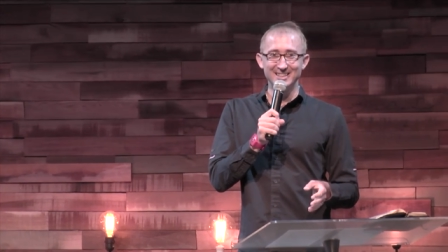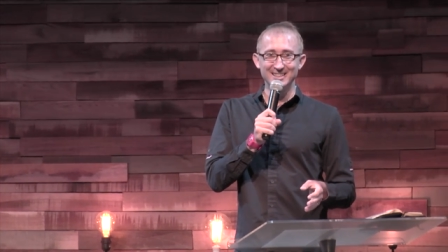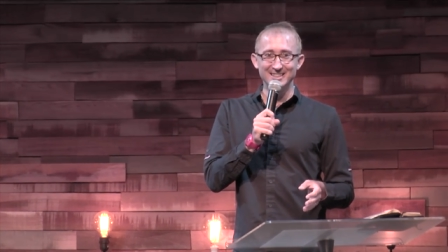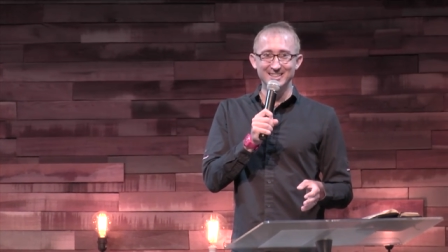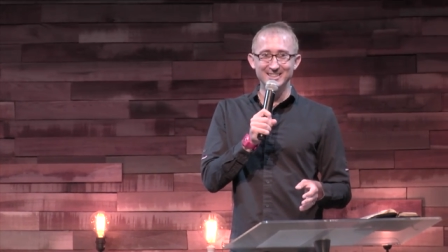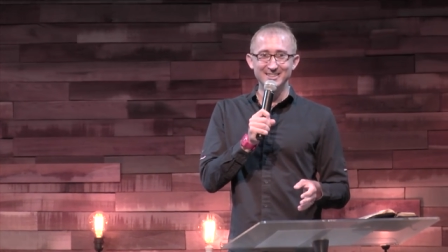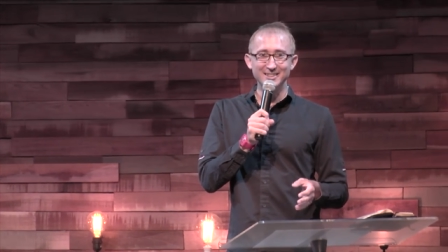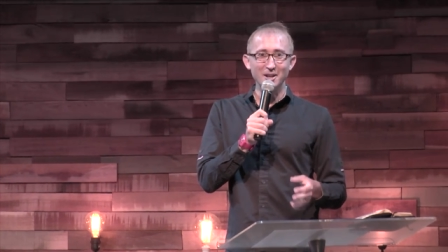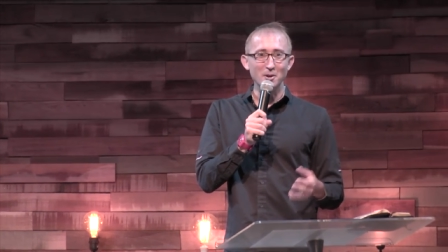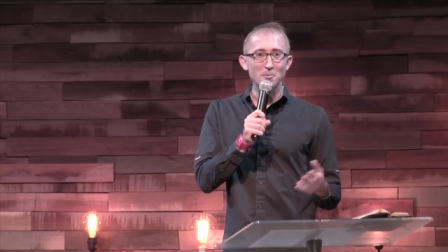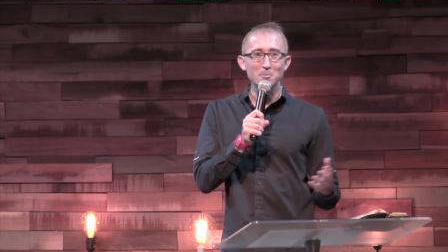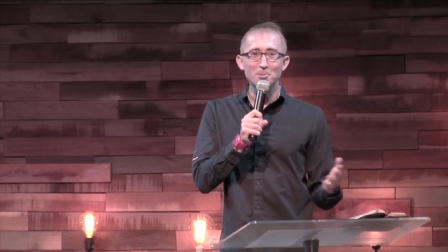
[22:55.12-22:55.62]

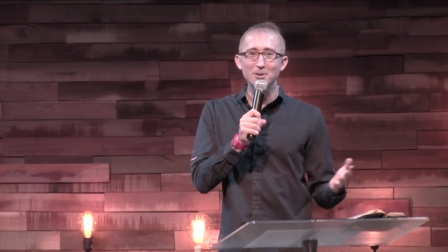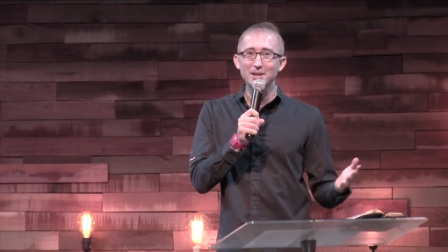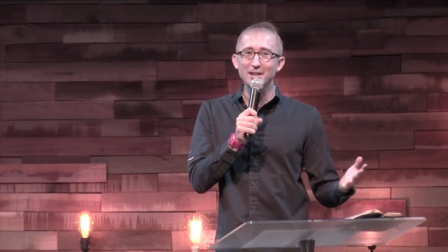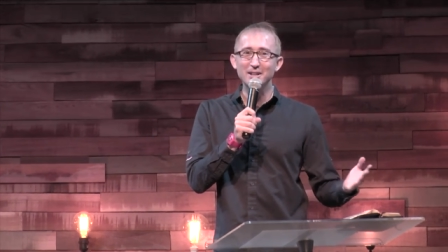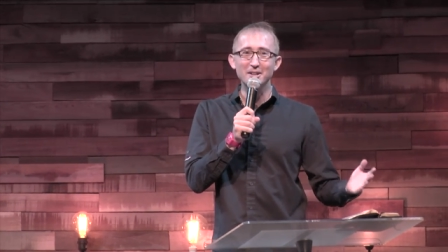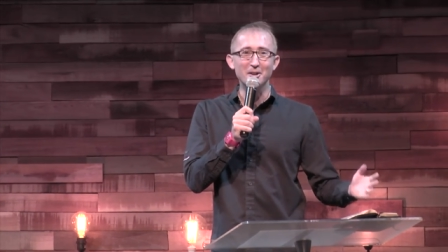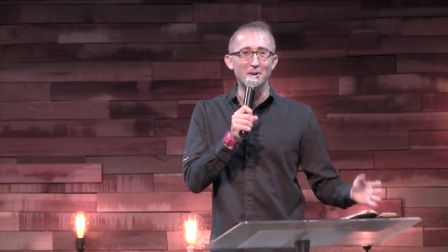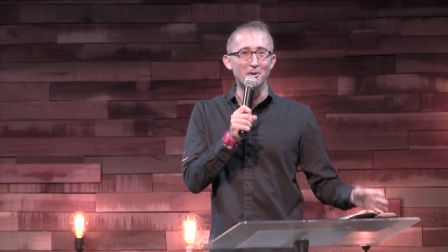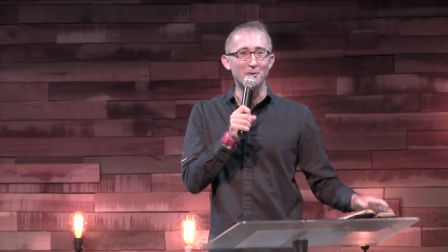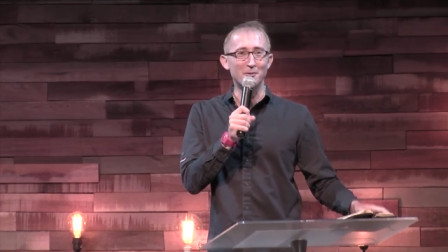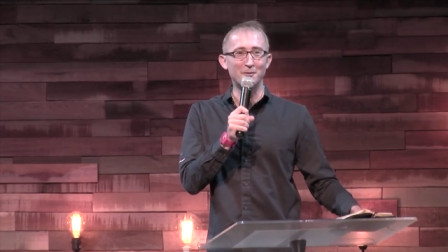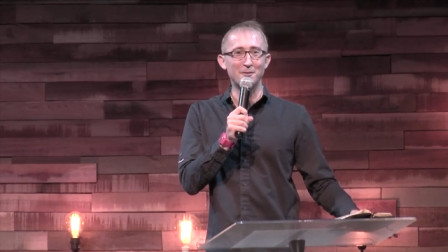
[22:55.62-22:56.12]
Don't put it
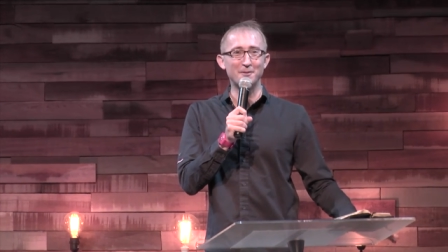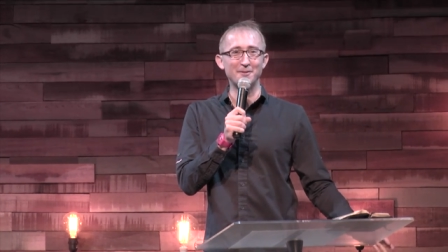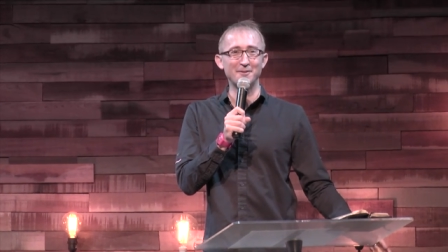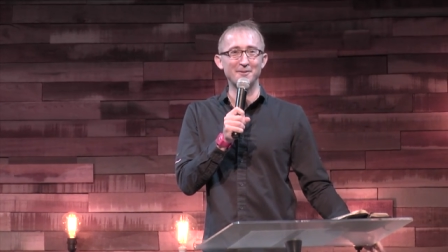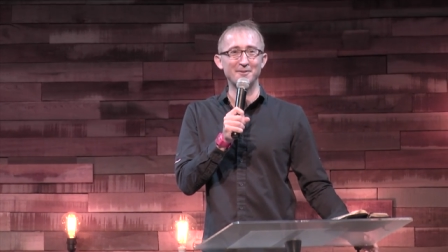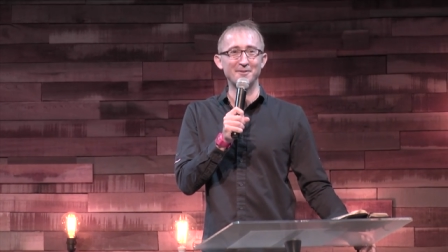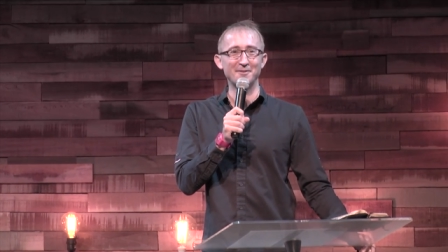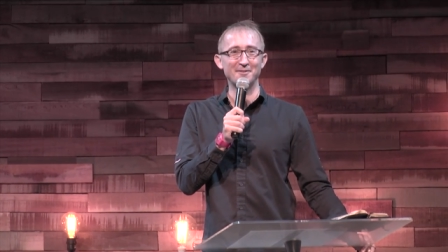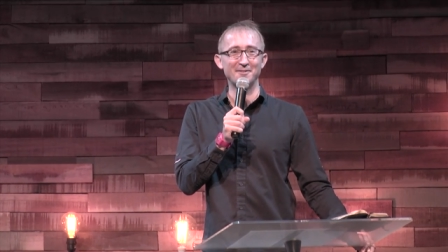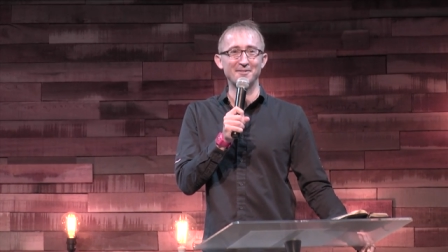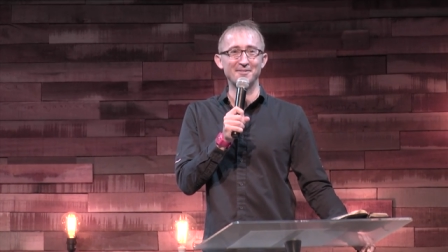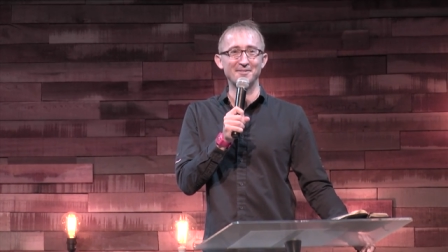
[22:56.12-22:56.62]
off.
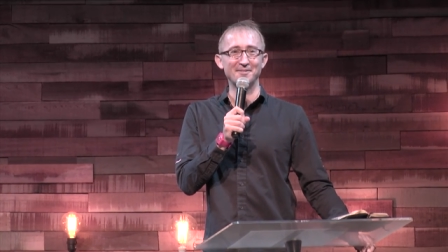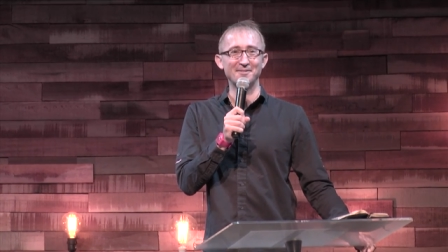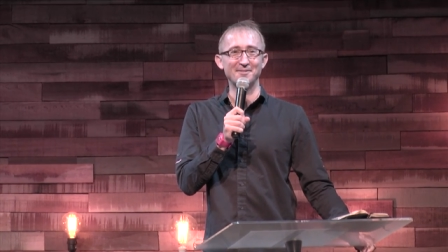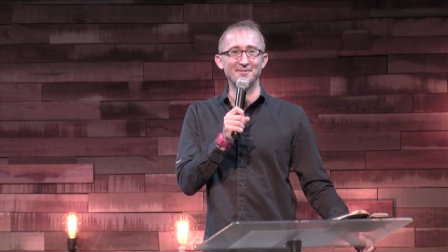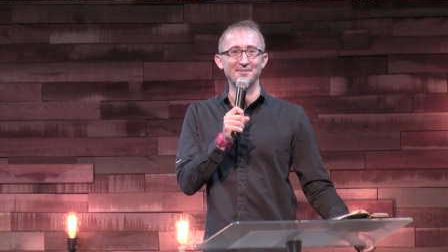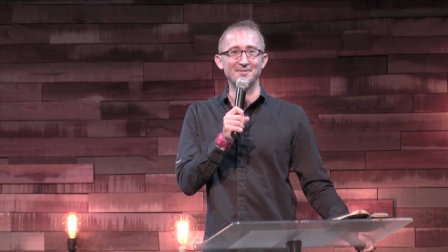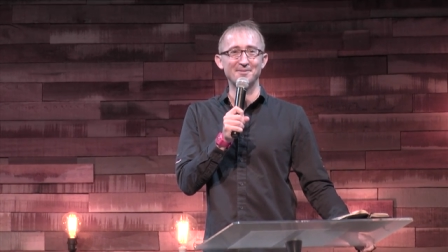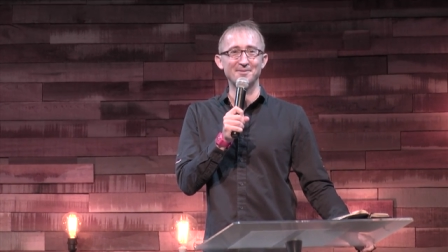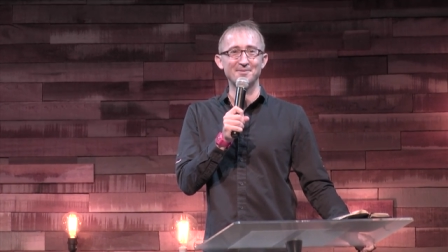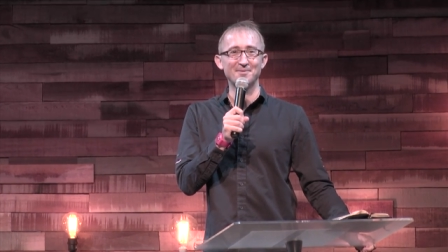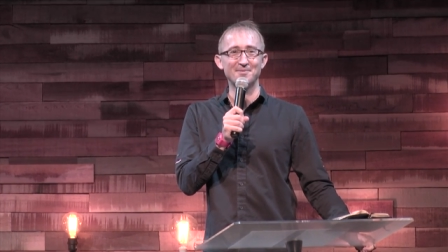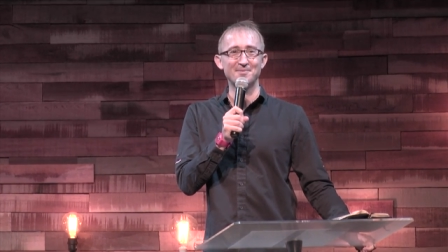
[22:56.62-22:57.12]

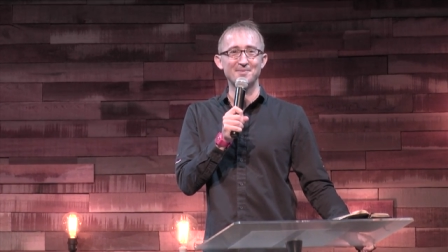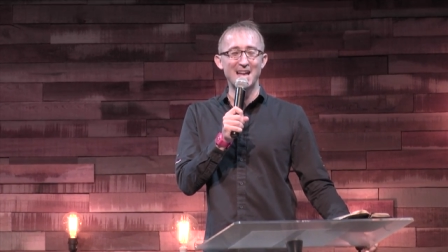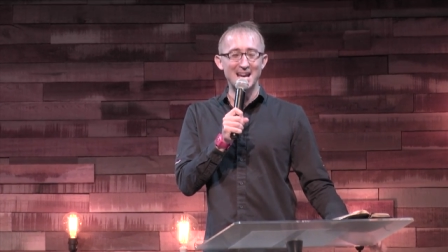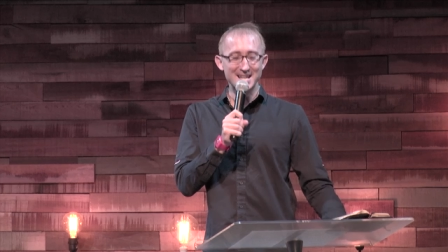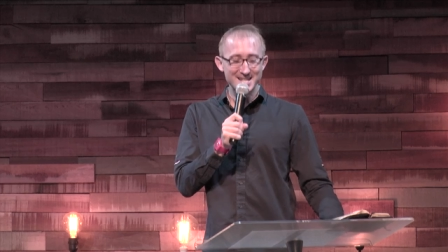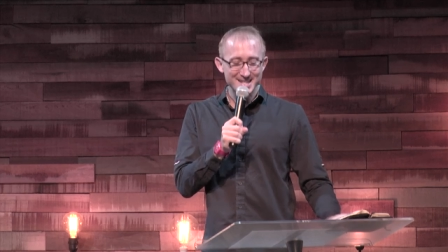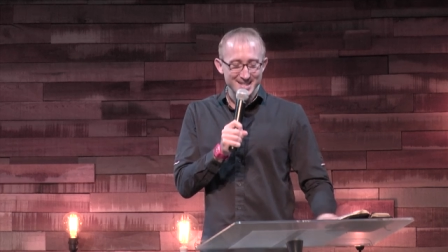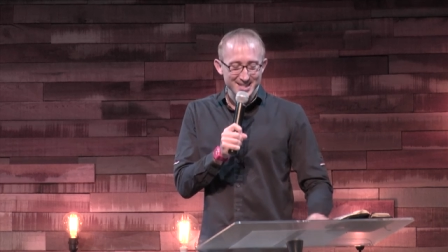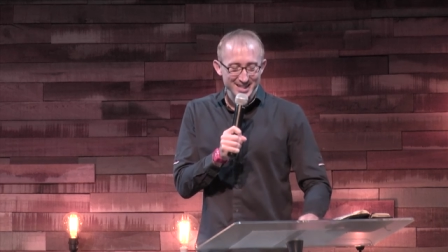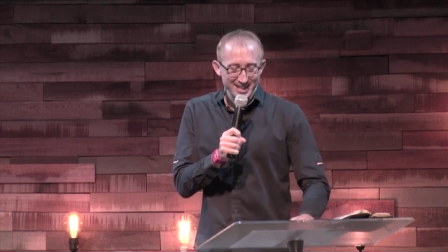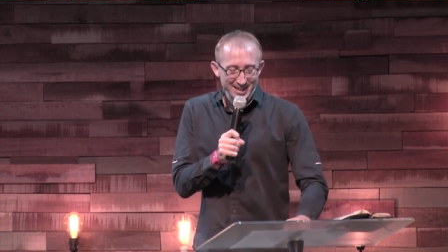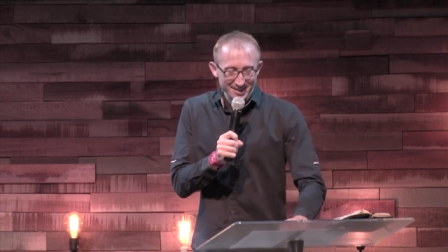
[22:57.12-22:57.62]
As
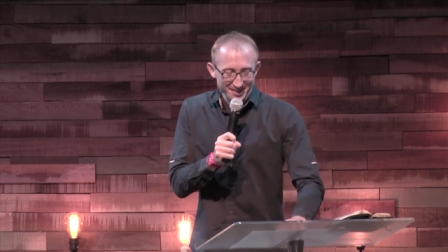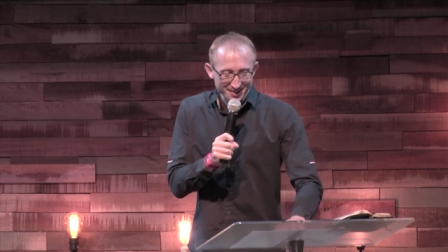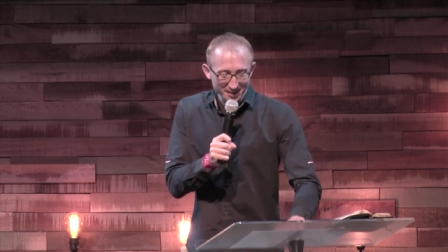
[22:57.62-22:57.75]
C.S.